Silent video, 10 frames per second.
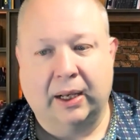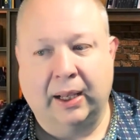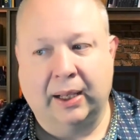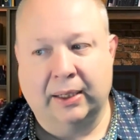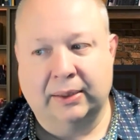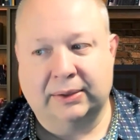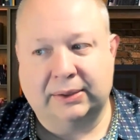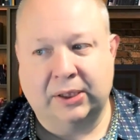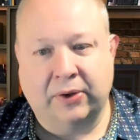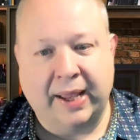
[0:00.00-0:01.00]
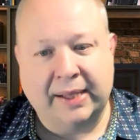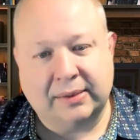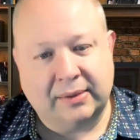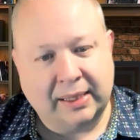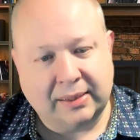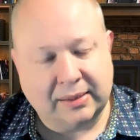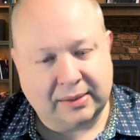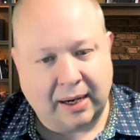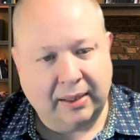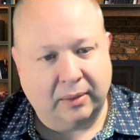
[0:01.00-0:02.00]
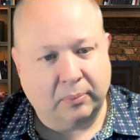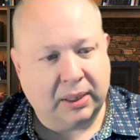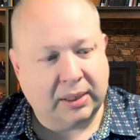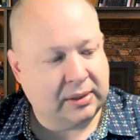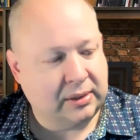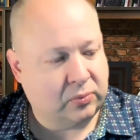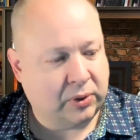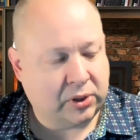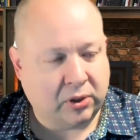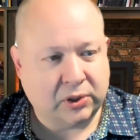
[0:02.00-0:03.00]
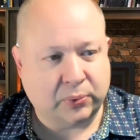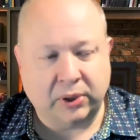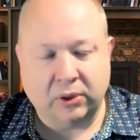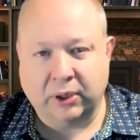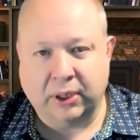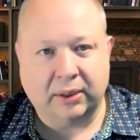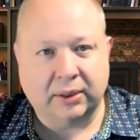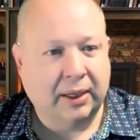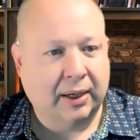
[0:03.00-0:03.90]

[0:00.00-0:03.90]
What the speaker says: And that's exciting because these returns, when you look at